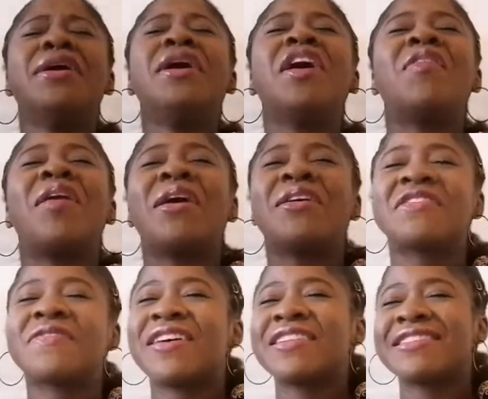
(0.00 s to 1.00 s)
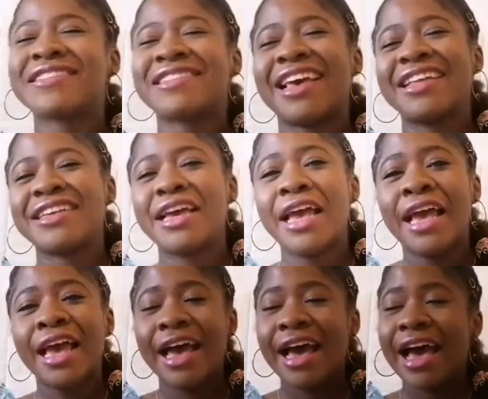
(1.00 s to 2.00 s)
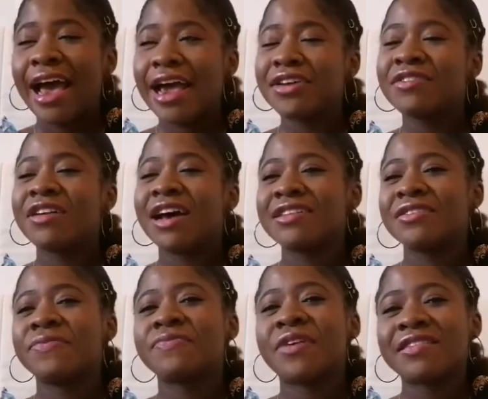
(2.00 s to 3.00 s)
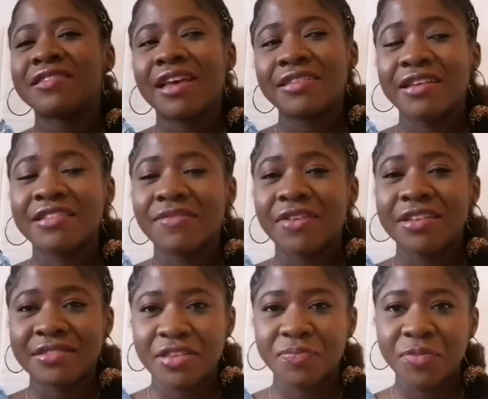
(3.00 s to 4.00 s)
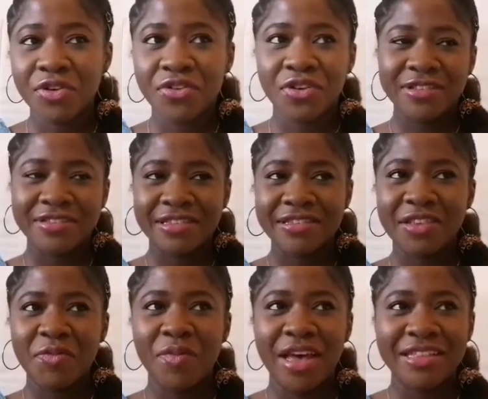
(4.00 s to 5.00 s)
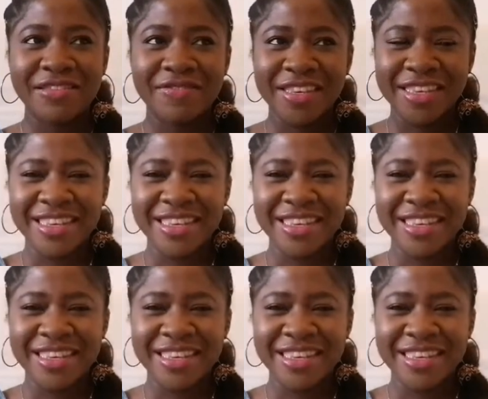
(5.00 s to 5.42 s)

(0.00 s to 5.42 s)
My husband said, I ran the fastest I've ever seen me run since he met me.